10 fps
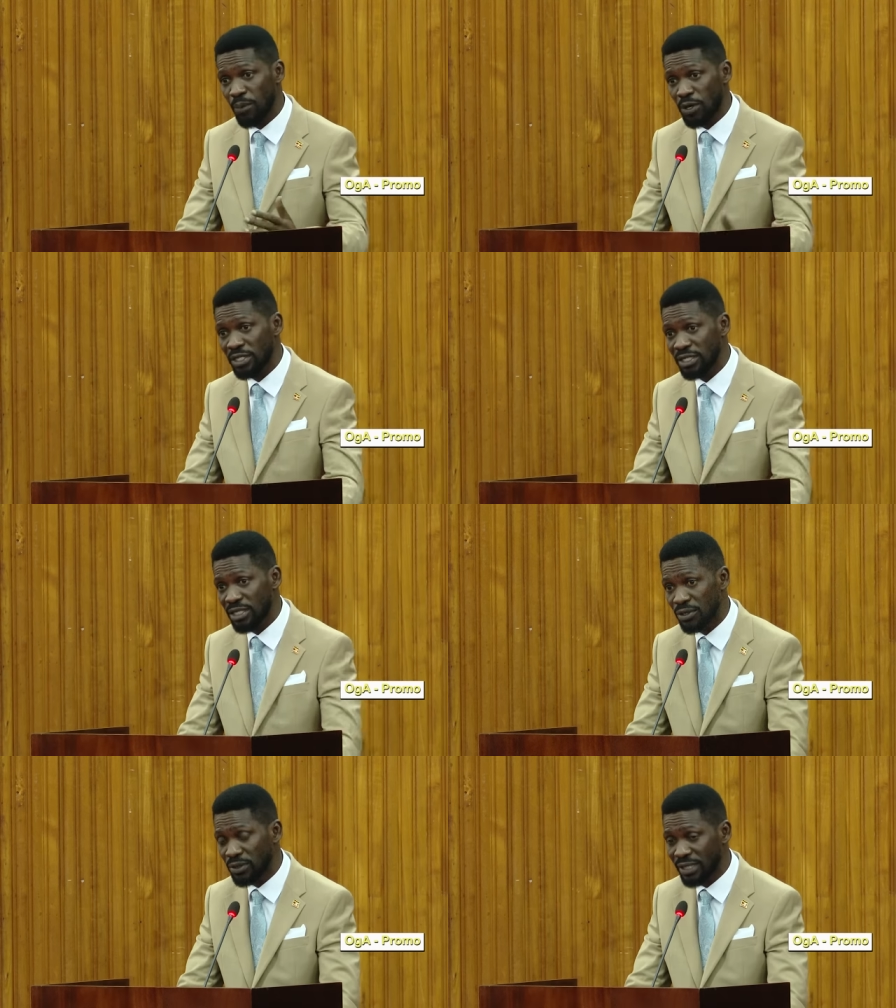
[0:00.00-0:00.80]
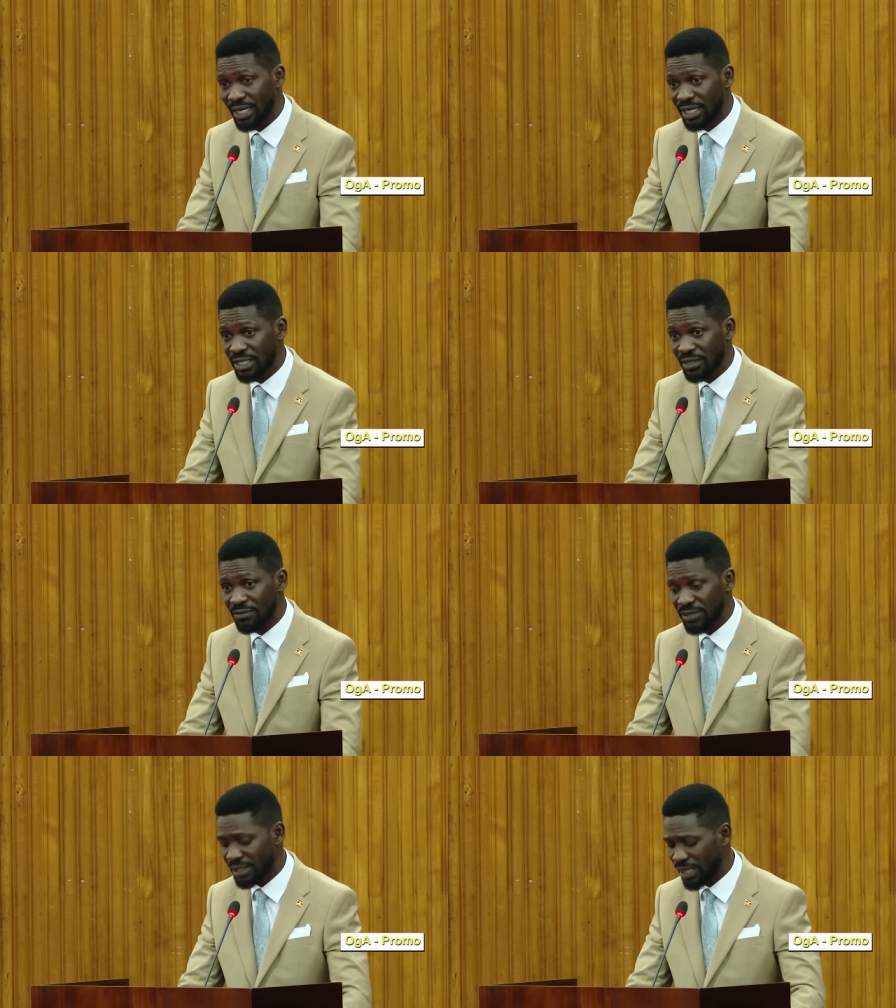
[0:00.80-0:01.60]
policy
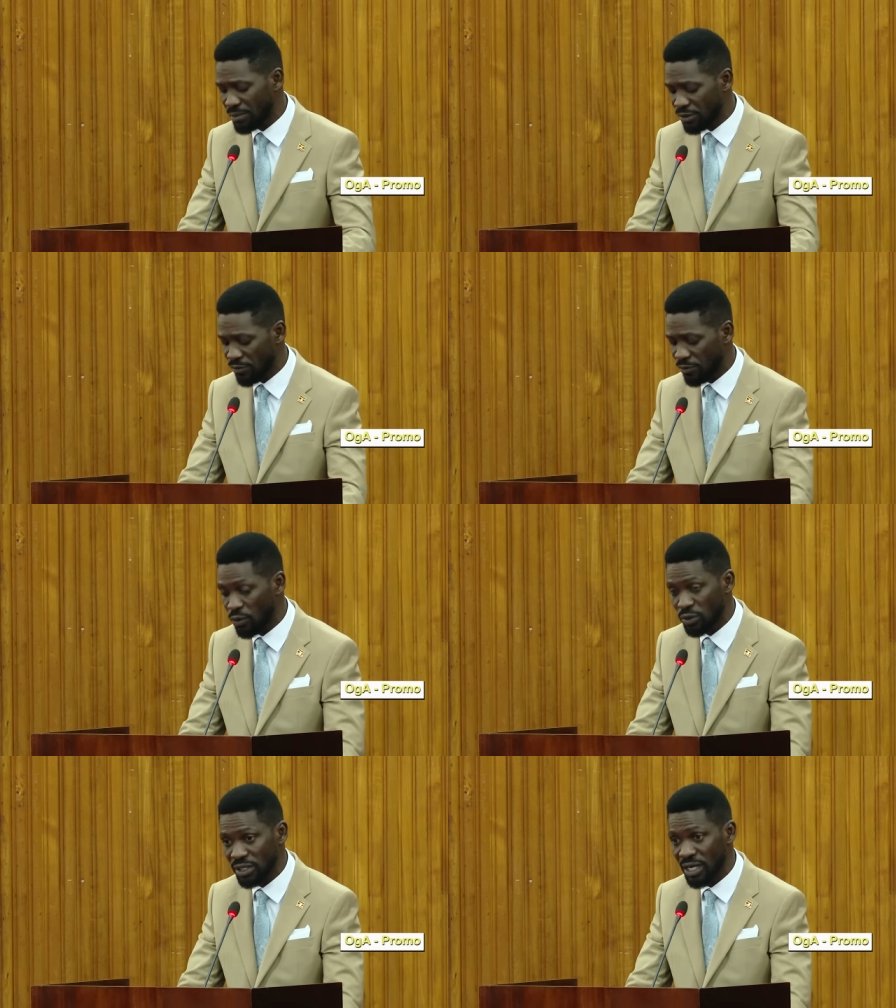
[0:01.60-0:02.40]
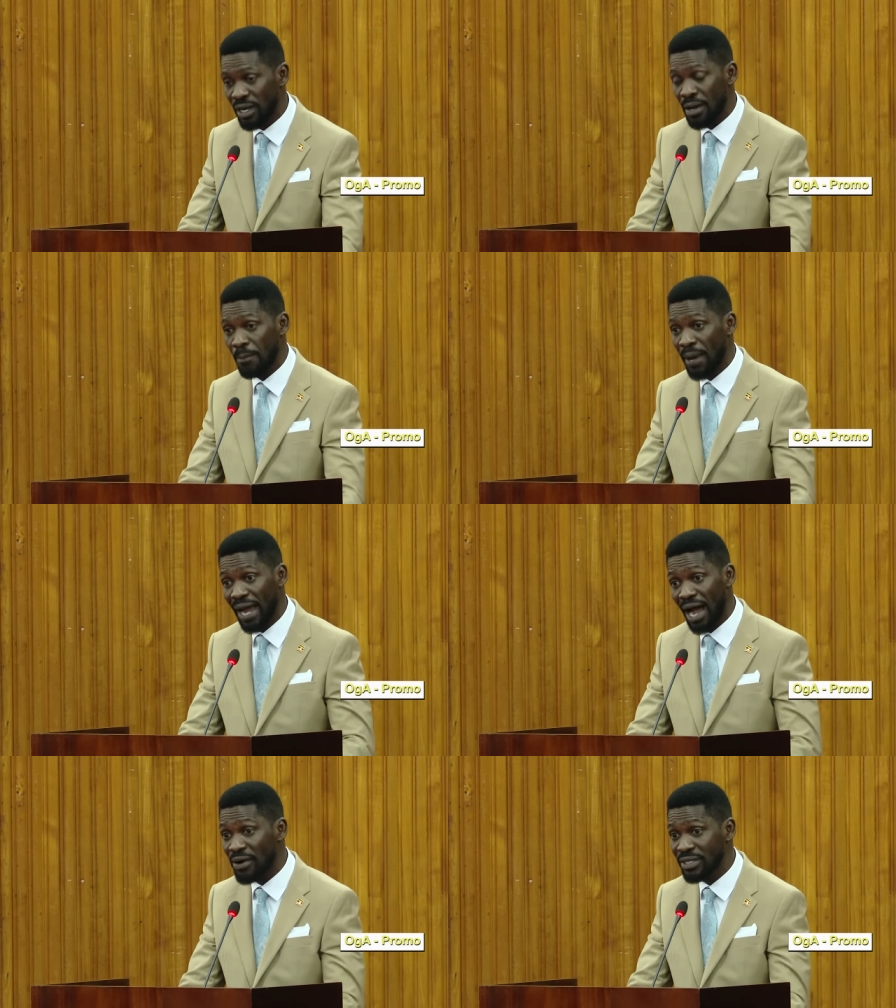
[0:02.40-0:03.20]
alternatives, in terms of laws, by
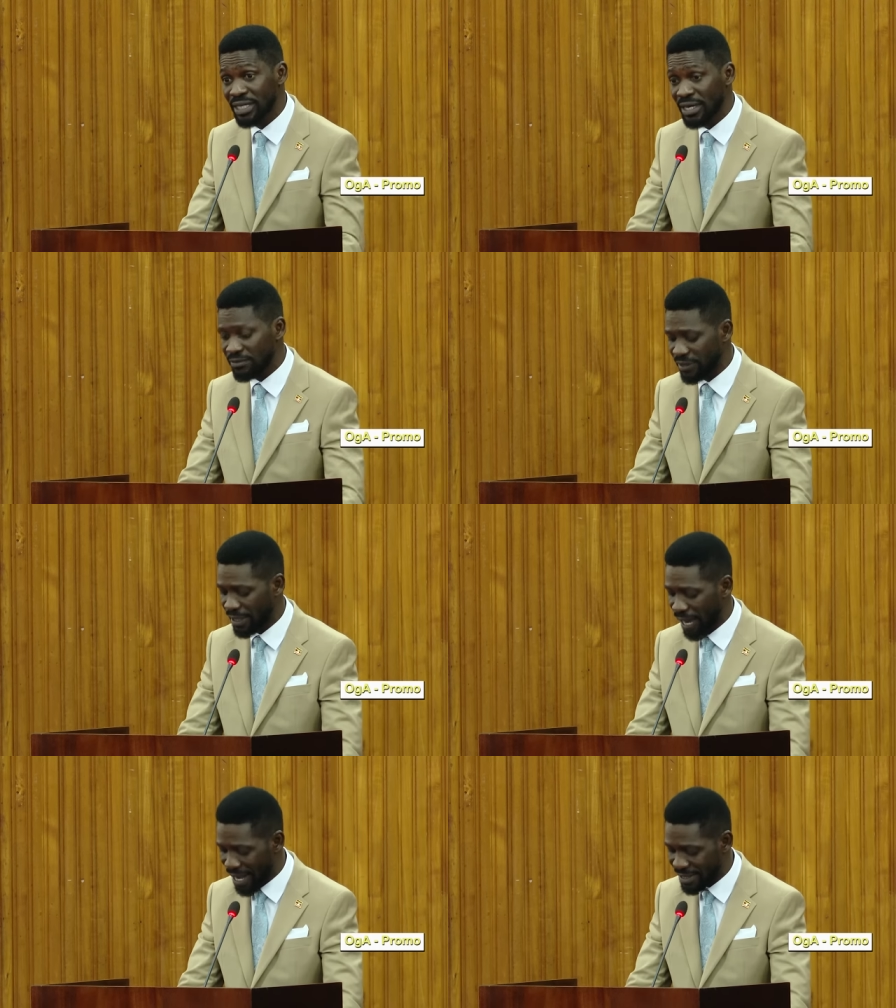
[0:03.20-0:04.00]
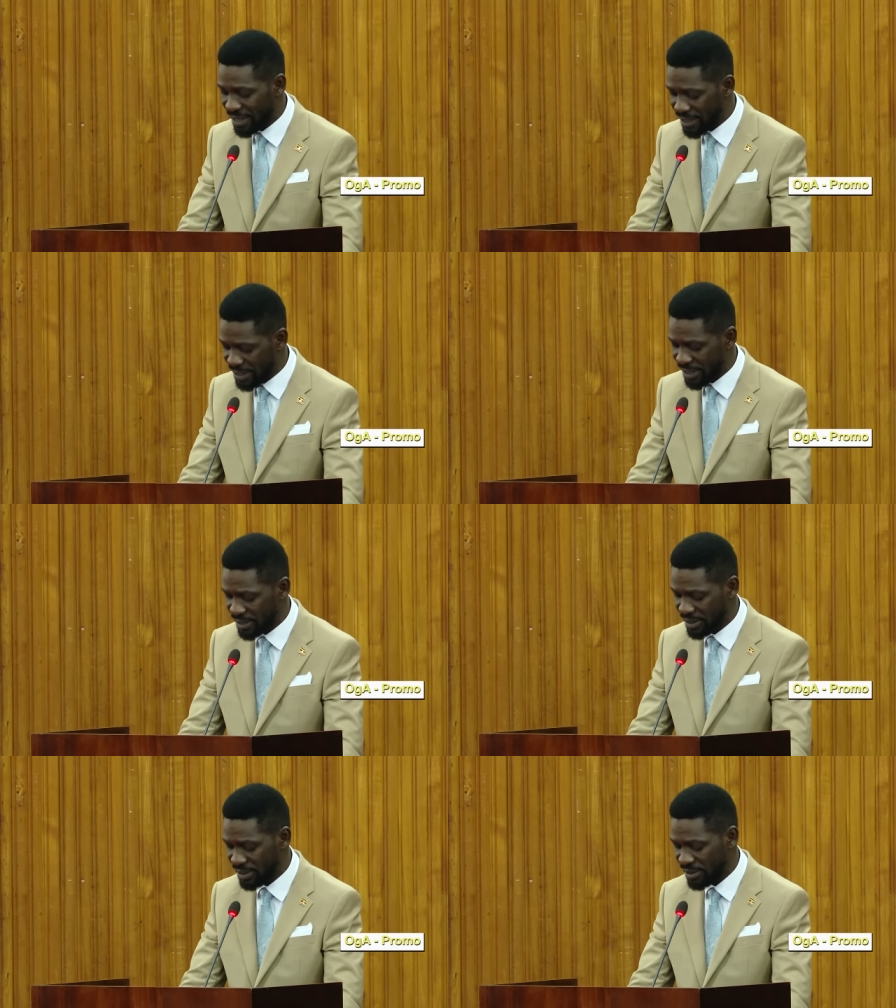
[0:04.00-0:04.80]
ourselves and other
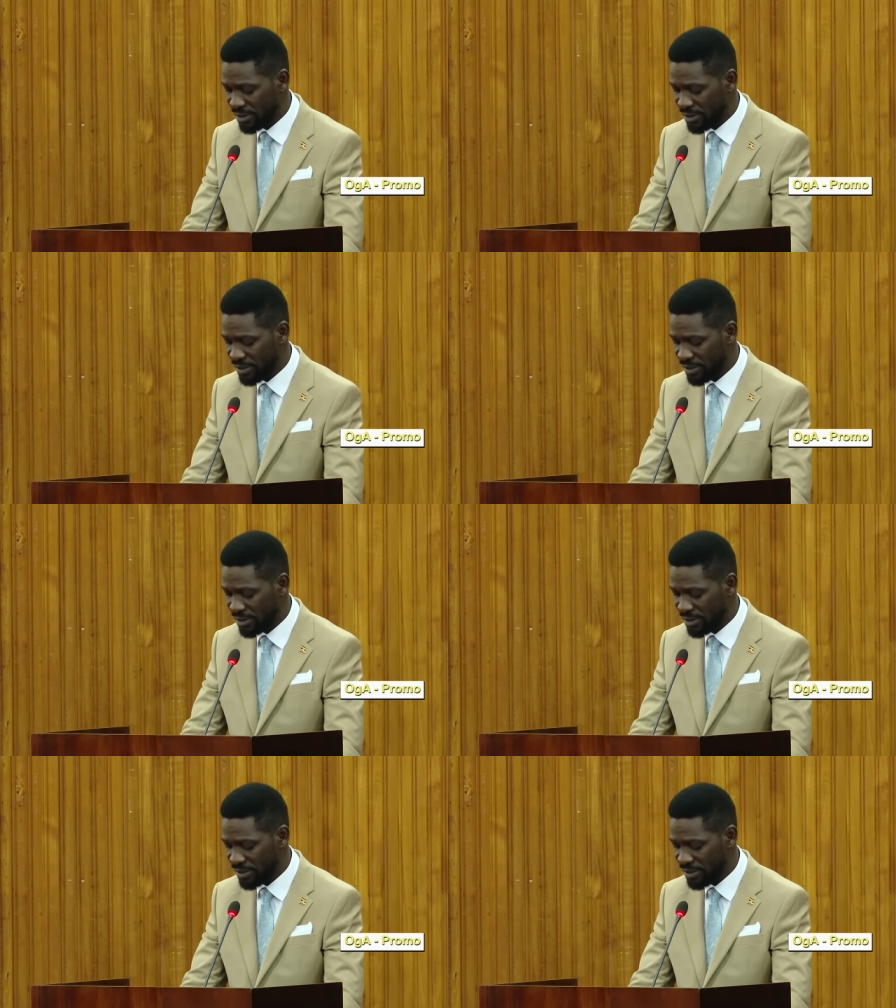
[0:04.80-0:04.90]
leaders.